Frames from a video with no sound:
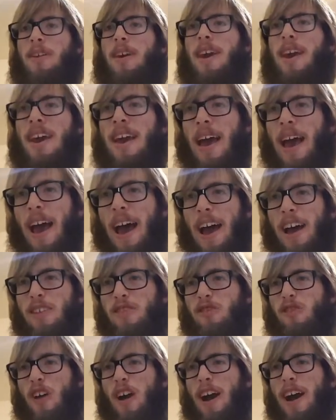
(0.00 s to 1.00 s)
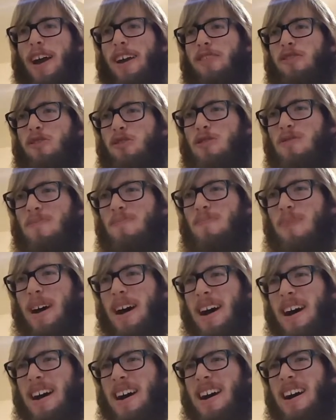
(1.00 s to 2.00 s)
And I try to
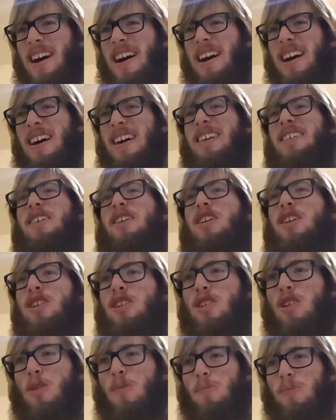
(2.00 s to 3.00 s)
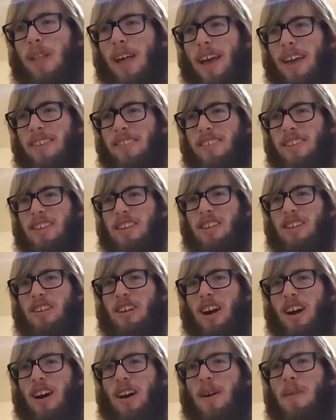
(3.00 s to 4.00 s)
buy your plenty
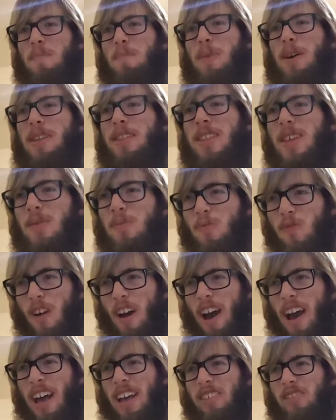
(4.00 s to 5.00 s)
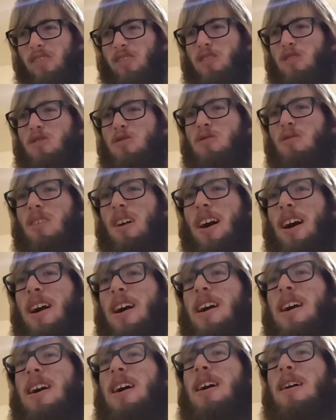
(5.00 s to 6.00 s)
hot, but the price too
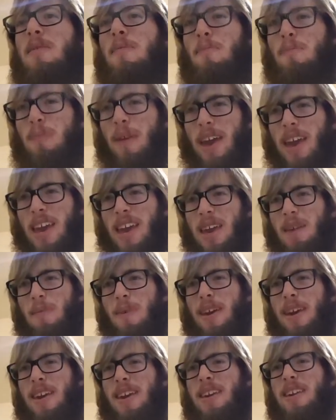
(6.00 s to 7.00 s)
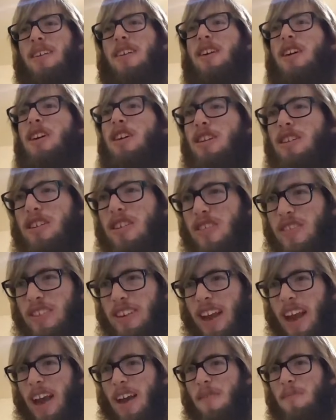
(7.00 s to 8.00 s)
high, baby. You
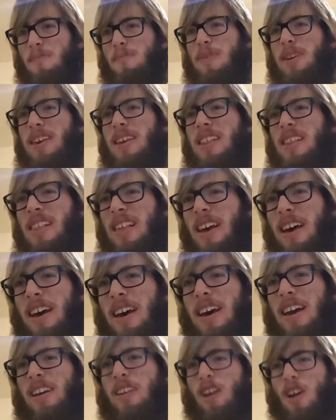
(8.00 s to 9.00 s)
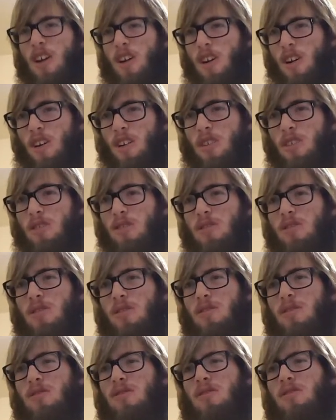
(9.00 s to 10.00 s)
got me like,
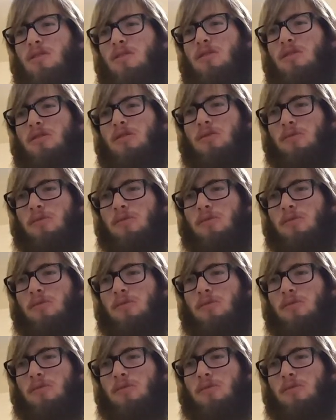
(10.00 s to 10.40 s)
oh,